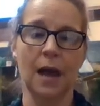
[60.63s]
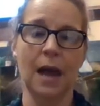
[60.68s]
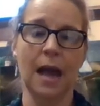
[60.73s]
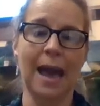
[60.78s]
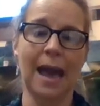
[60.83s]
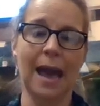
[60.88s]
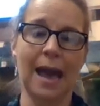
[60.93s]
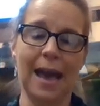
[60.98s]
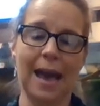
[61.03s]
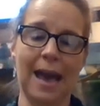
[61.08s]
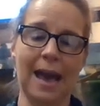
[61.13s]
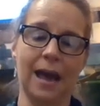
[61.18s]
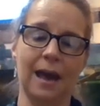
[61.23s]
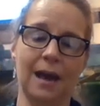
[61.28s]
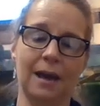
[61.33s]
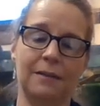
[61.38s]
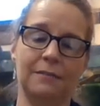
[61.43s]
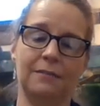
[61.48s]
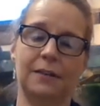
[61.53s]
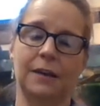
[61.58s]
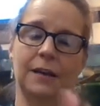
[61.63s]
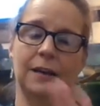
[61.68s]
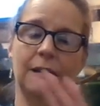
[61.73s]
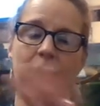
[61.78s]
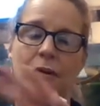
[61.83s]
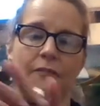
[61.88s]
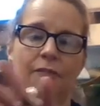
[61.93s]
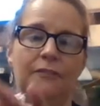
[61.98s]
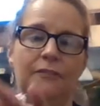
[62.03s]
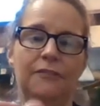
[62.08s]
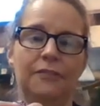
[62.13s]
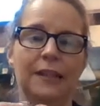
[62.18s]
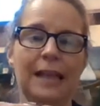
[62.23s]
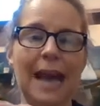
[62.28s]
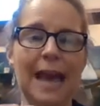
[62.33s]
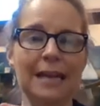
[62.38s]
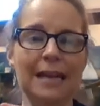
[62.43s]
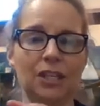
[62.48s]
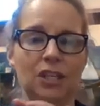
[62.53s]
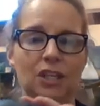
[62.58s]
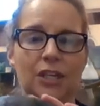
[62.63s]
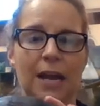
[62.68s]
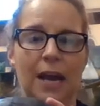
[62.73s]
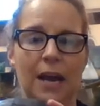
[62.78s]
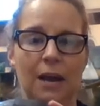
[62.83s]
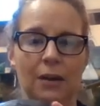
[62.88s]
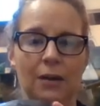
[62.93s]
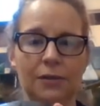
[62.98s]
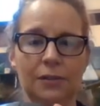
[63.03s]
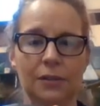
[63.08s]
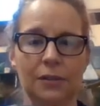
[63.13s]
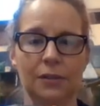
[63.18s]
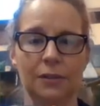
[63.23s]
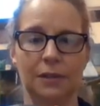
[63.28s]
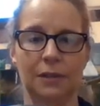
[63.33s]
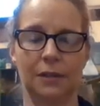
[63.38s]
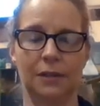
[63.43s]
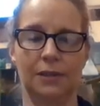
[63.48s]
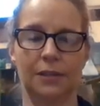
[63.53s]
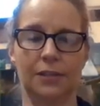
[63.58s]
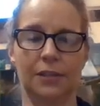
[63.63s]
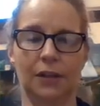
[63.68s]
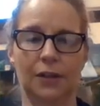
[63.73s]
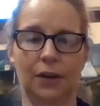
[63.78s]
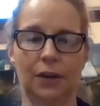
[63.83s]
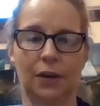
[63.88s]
have flat shells, so they're